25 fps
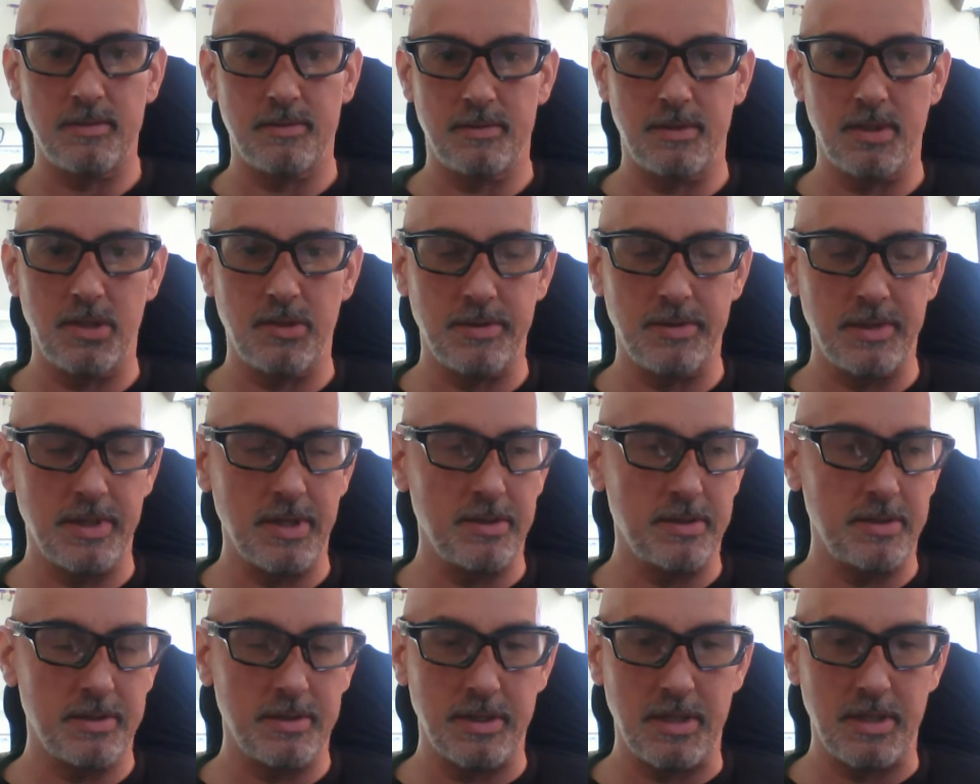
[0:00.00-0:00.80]

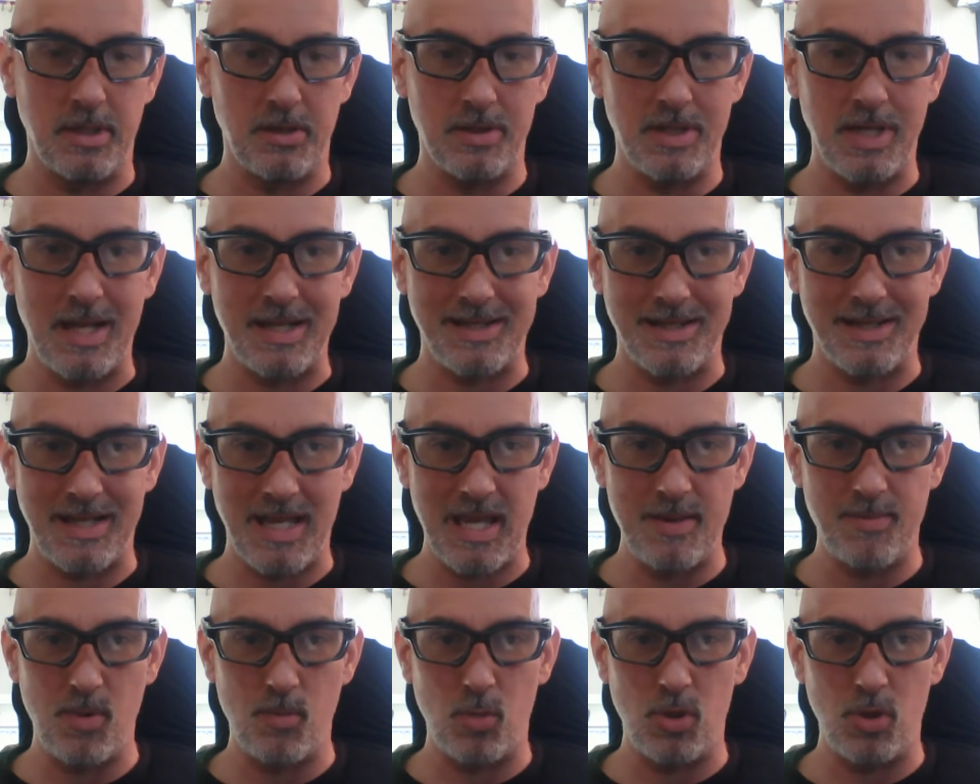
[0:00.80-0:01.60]
they're not
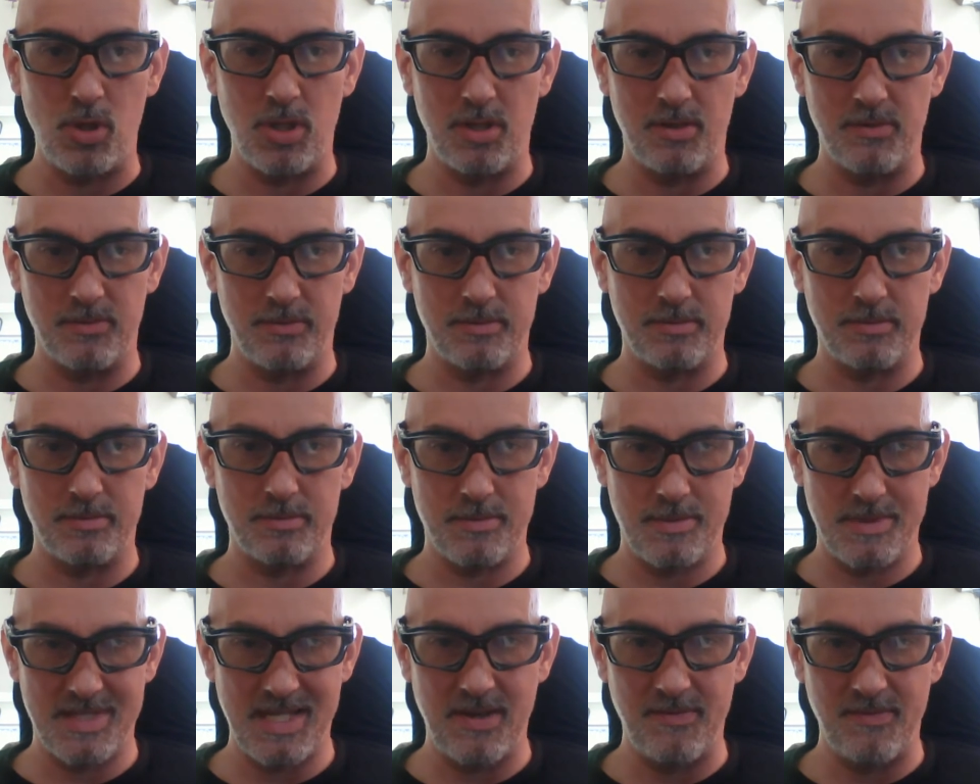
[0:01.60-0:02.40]
capable of
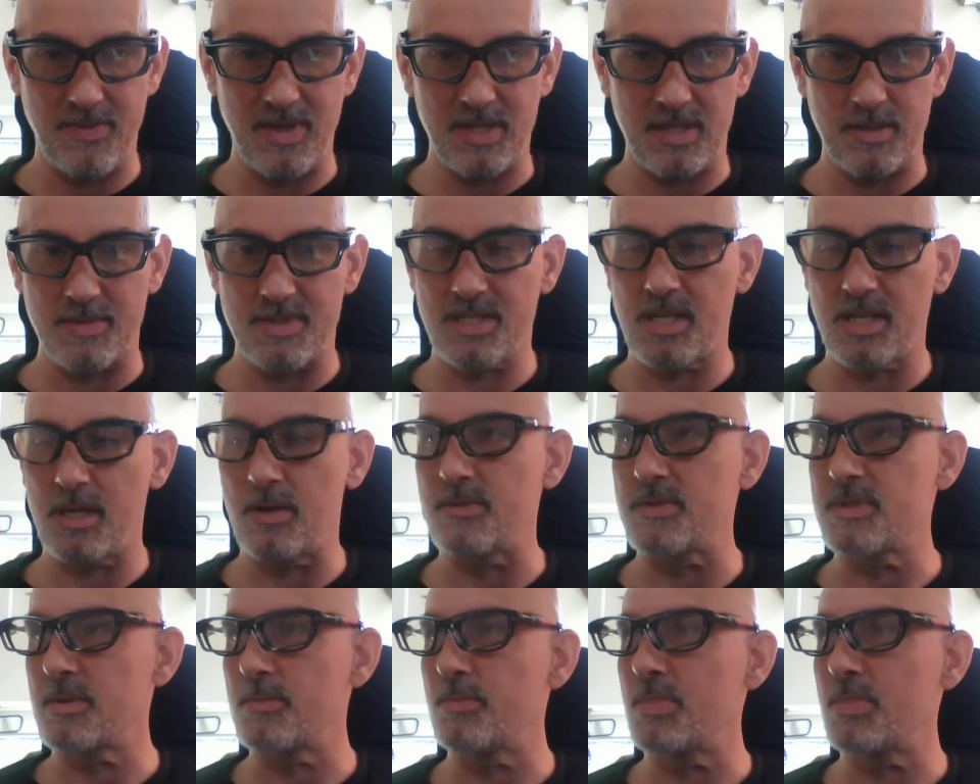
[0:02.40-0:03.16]
saving themselves.